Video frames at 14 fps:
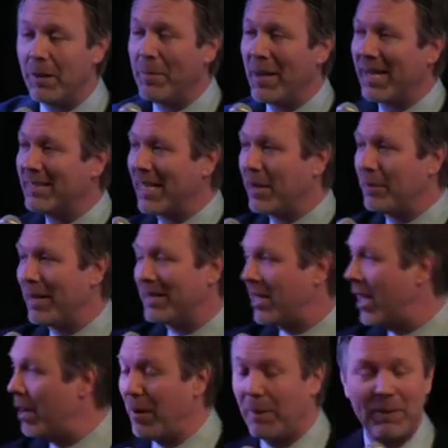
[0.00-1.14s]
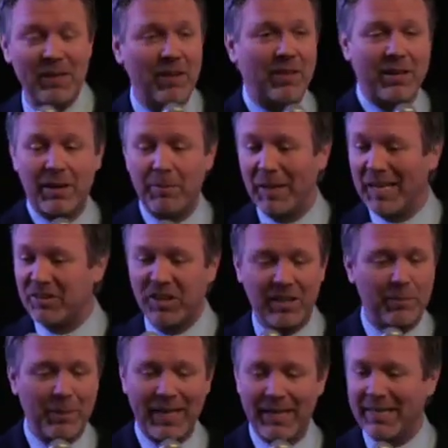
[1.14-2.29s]
I'm making, taking my time. I'll be the thinking, I'm making, talking,
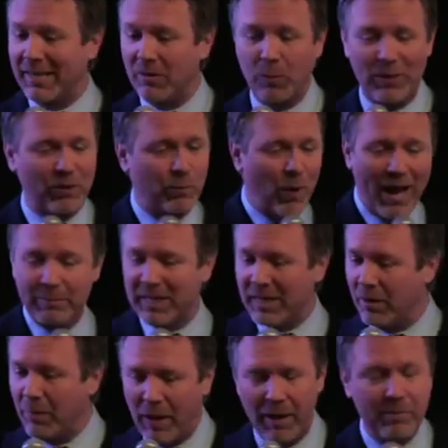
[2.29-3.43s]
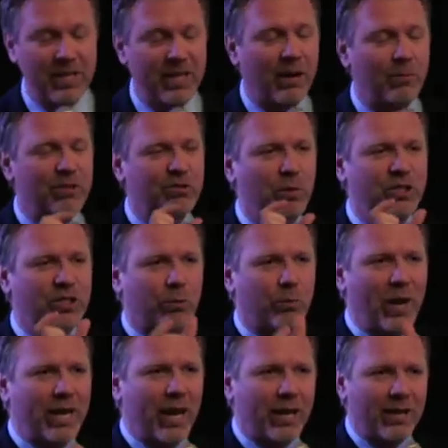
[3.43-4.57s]
I'm making, kicking it with the rhyme. And then I would switch to
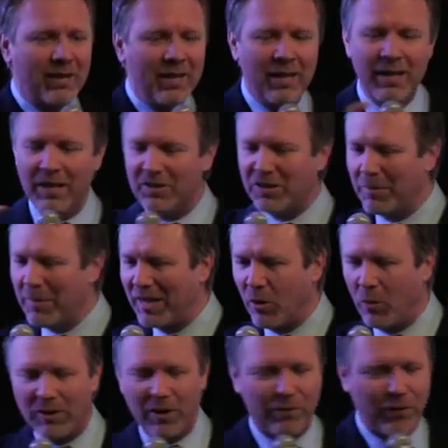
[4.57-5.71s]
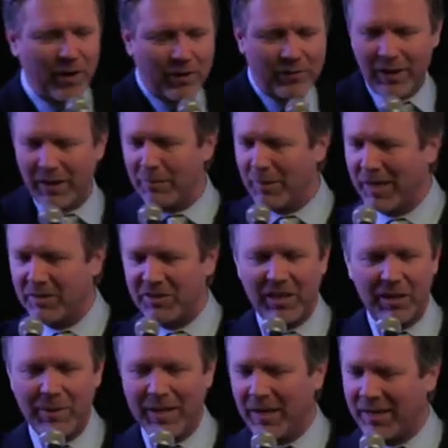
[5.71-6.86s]
reggae. Is a man the one to feel? Thinking, I'm making, talking,
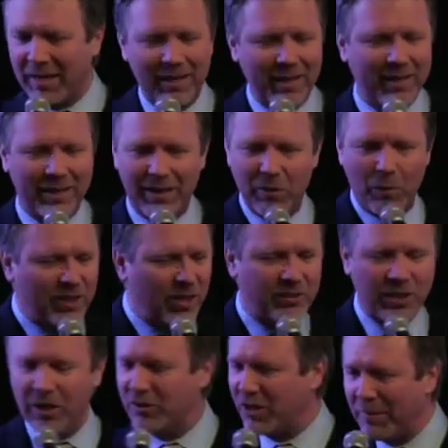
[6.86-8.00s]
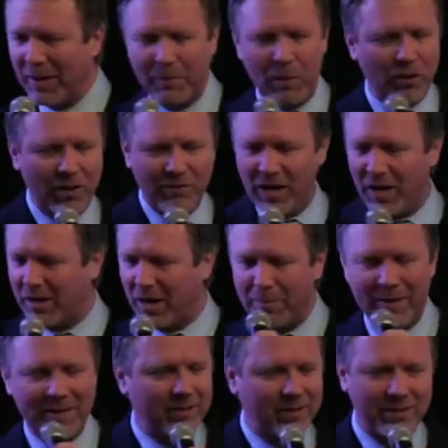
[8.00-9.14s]
I'm making, kicking it with the deals. I'm about to be like, I'm
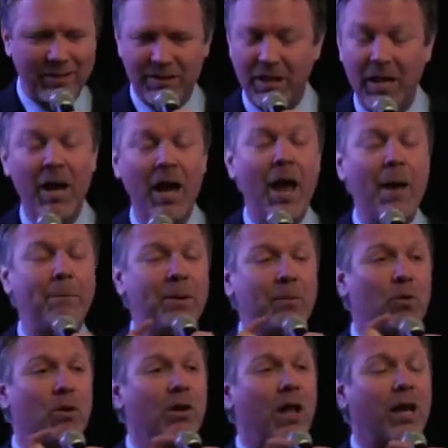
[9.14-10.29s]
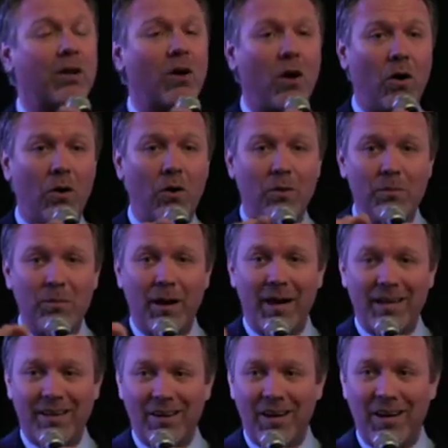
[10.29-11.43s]
nothing. And people were like, oh my
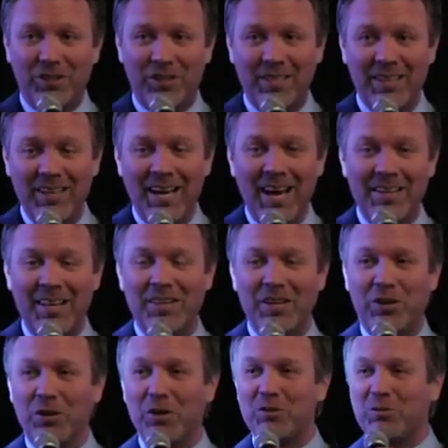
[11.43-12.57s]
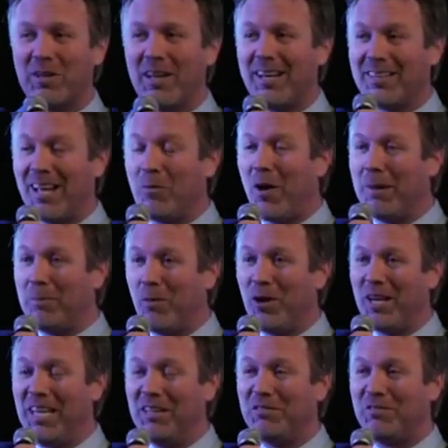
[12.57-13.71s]
gosh. And then the girls were like, that white boy
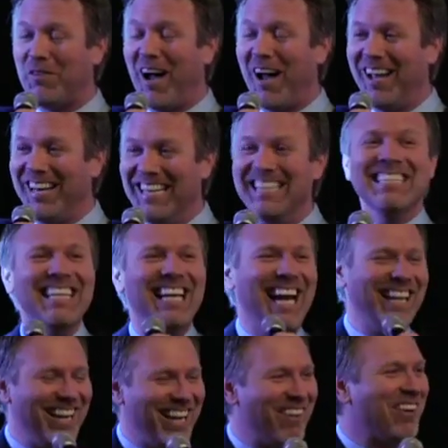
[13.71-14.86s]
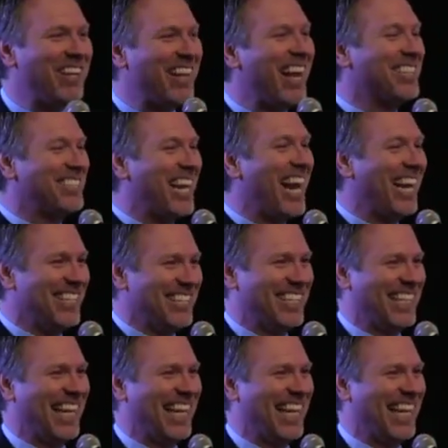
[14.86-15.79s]
is fine. And then everything changed.